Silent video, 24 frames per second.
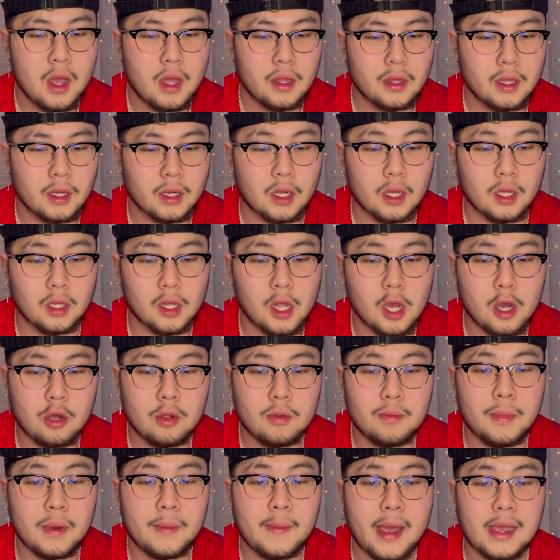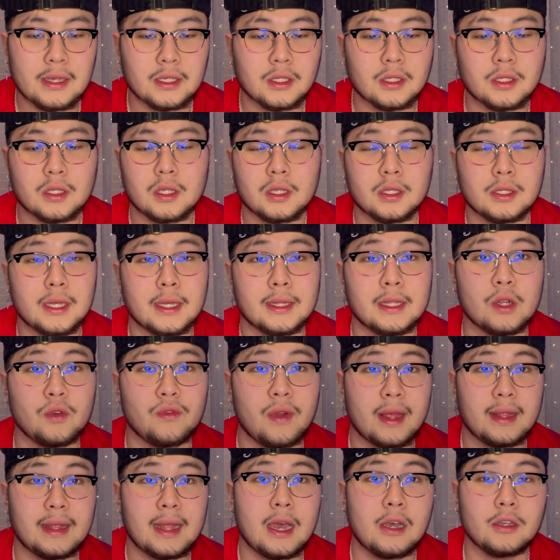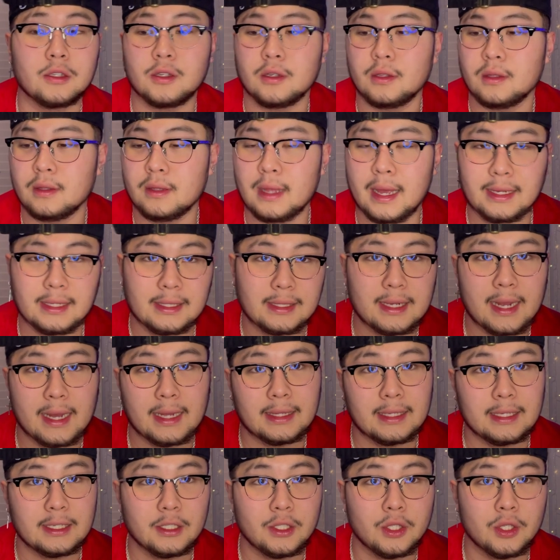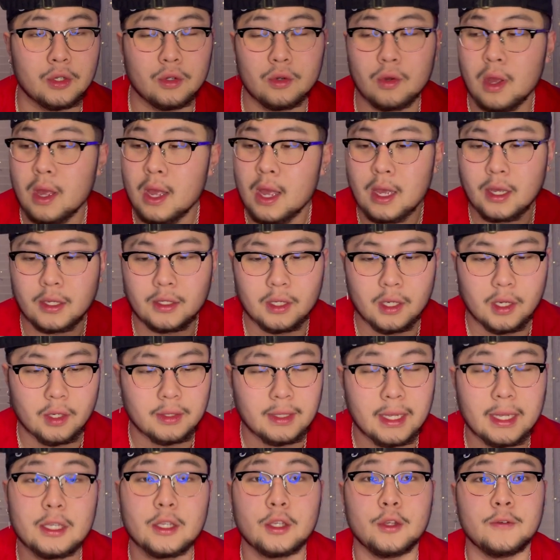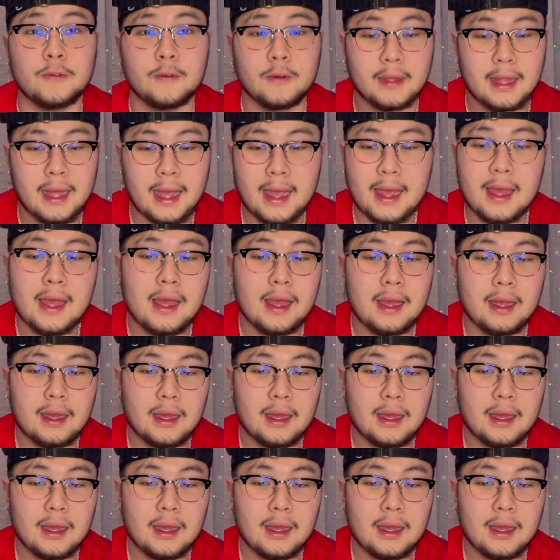the cologne, but my sister said they ran out, so I just got these two. So thank you for that.